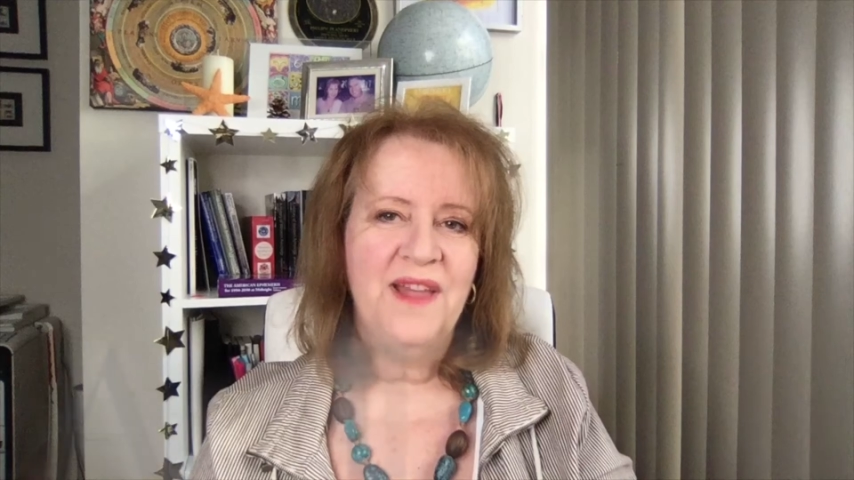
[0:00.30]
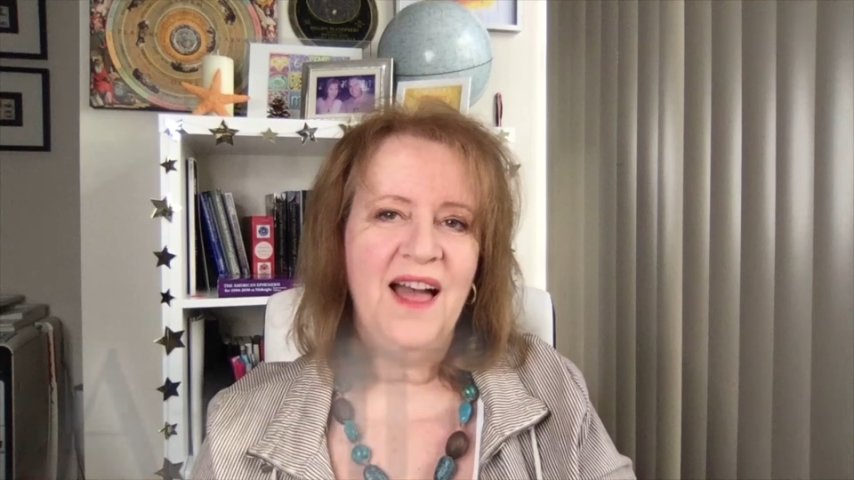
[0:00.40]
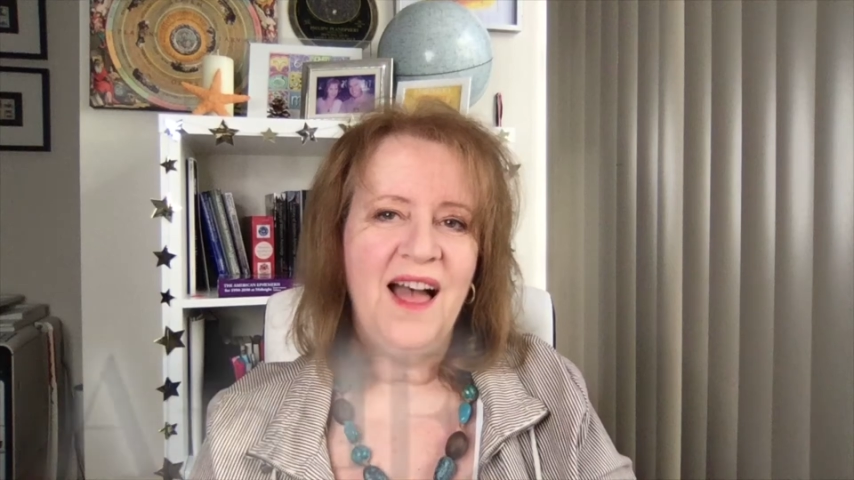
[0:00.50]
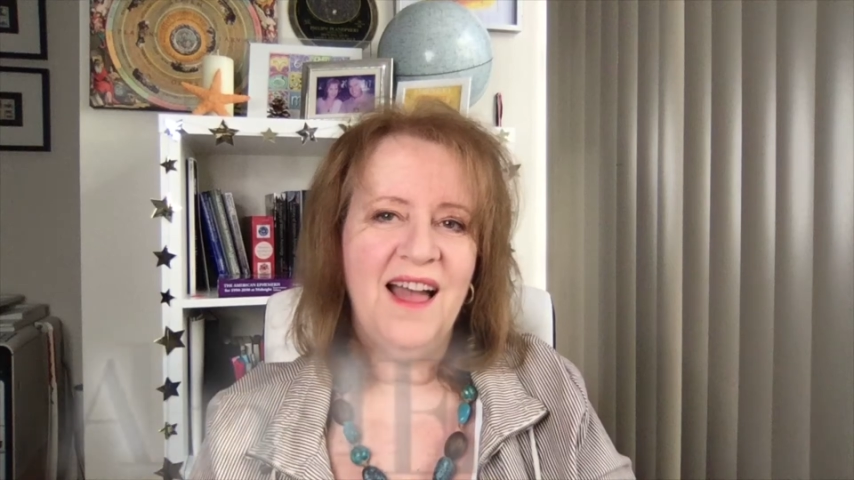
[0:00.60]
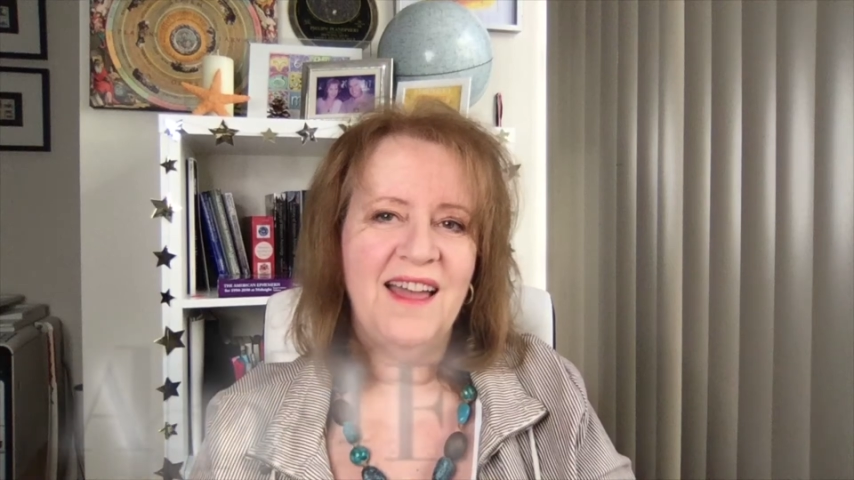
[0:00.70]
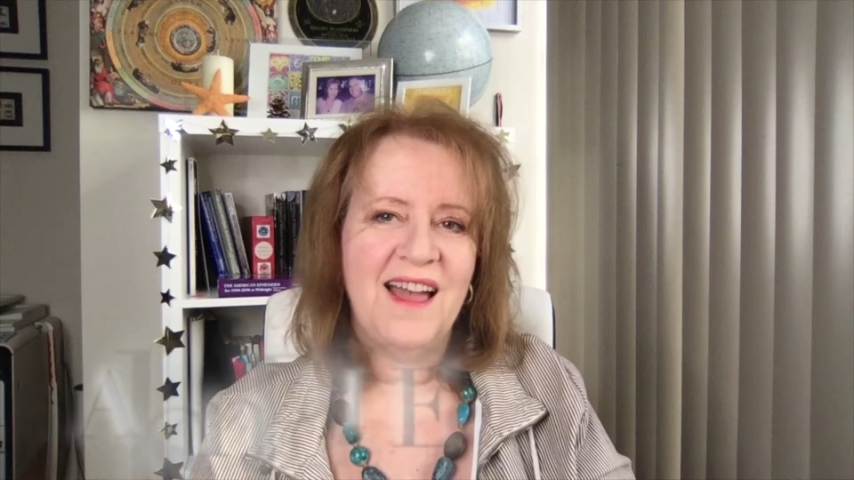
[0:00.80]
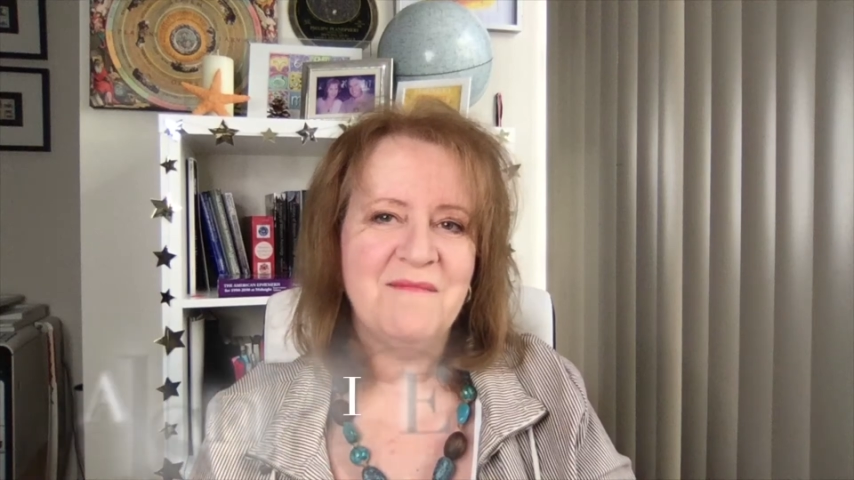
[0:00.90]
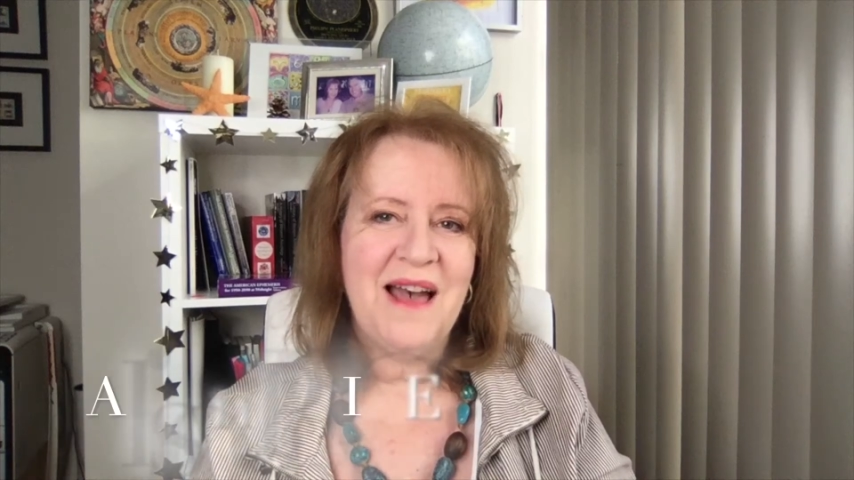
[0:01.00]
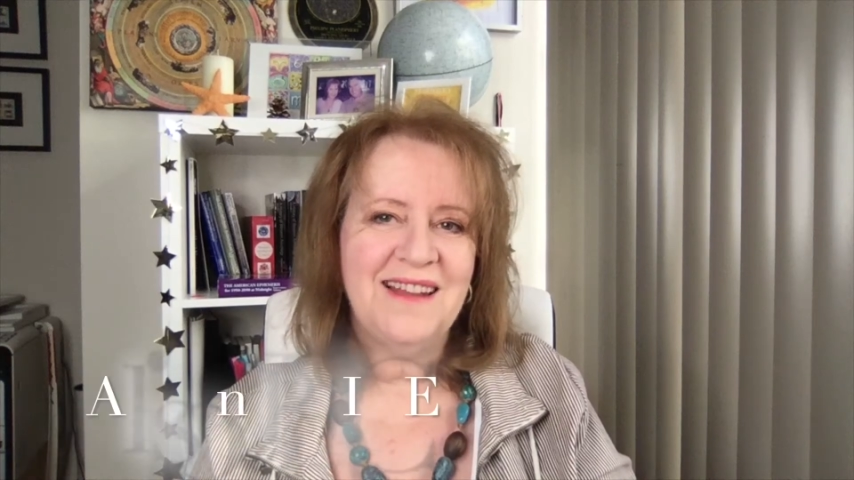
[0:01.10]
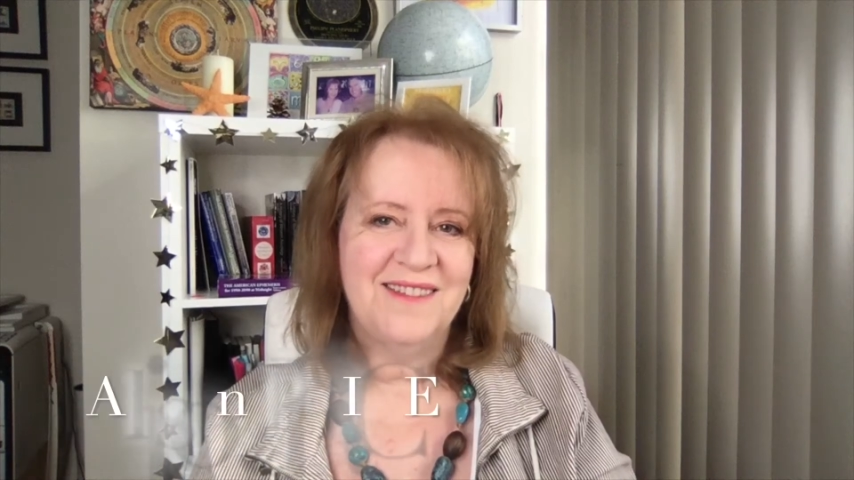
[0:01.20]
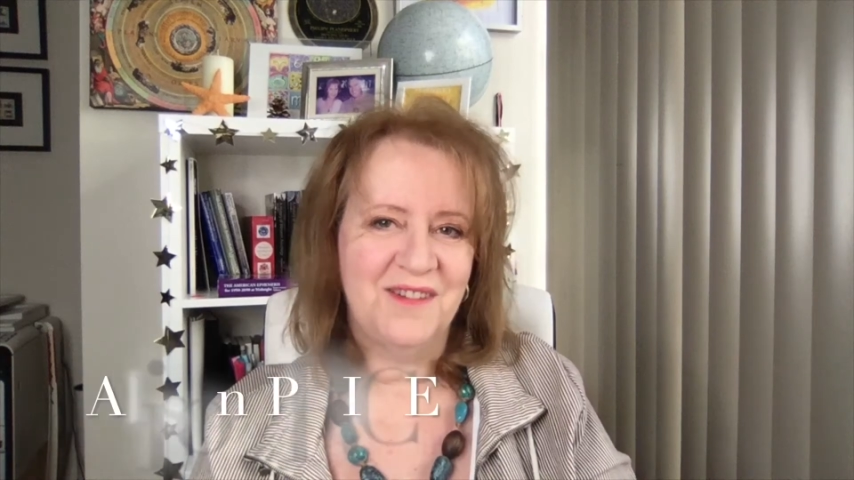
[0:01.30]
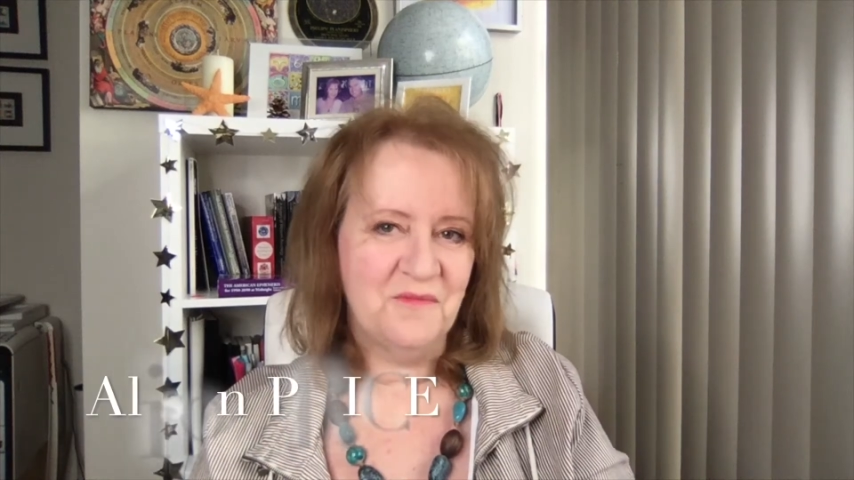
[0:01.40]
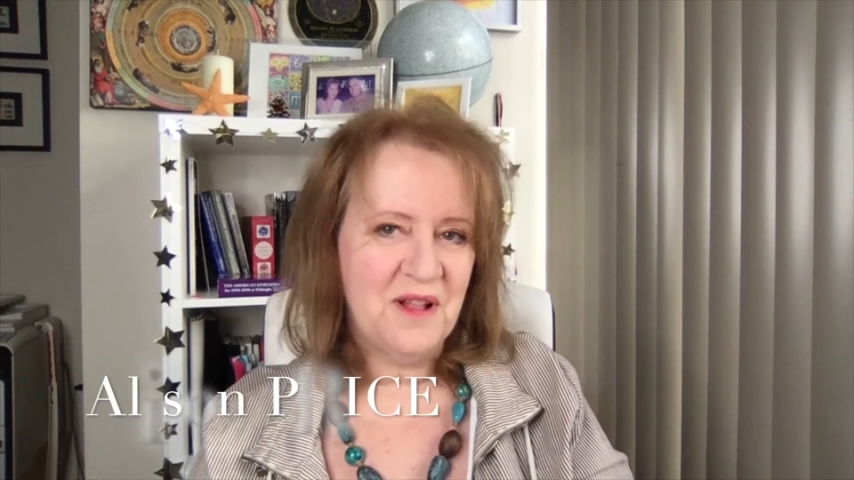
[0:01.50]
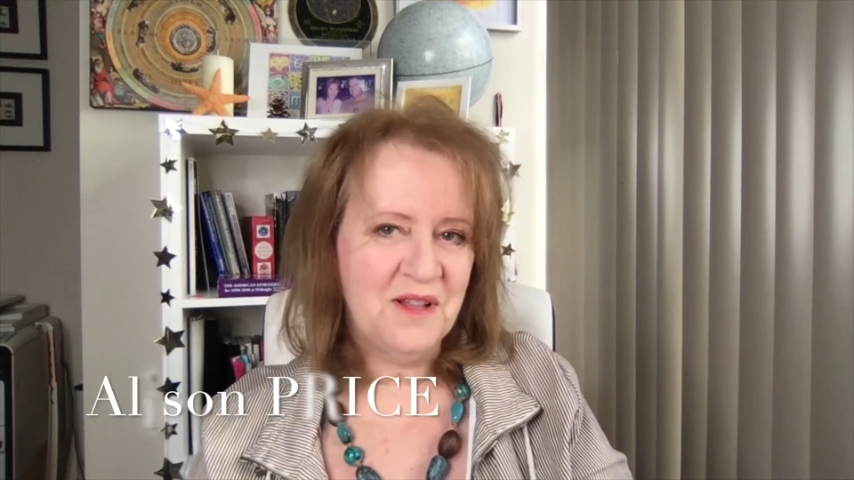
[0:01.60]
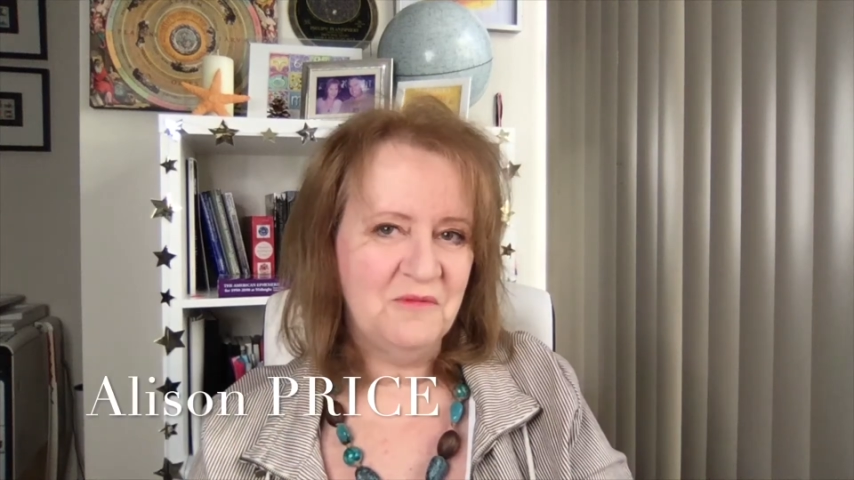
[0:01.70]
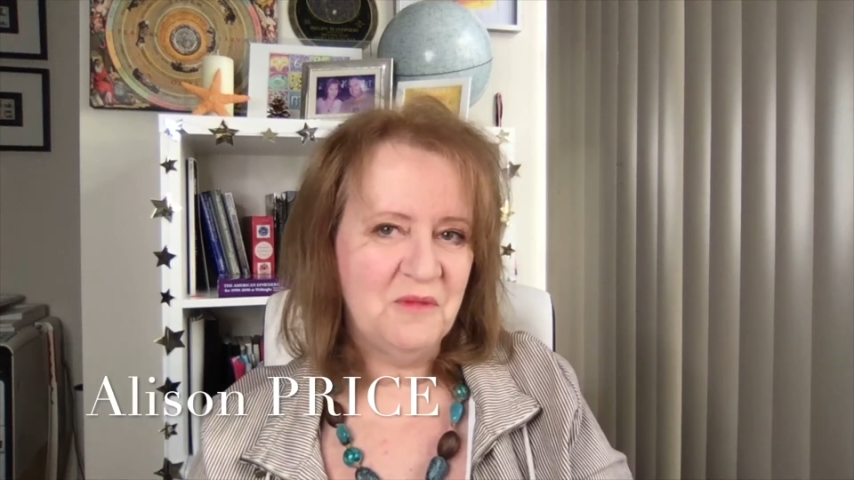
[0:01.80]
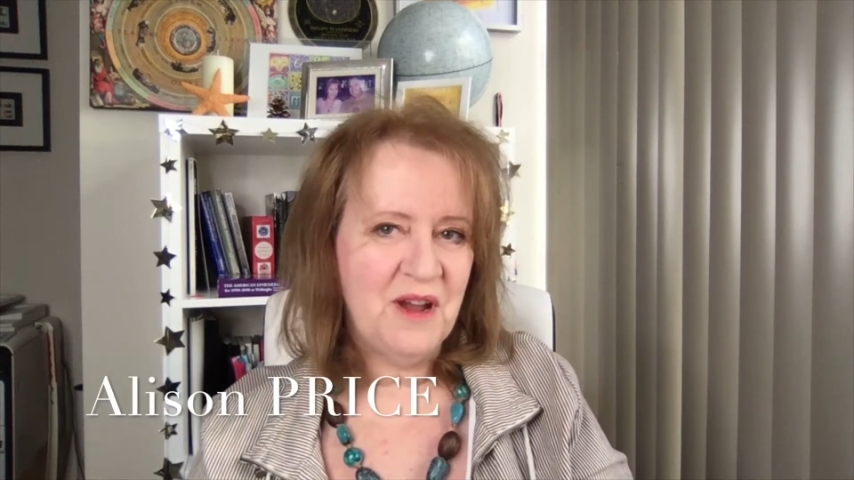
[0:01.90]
Hi, I'm Alison. Welcome to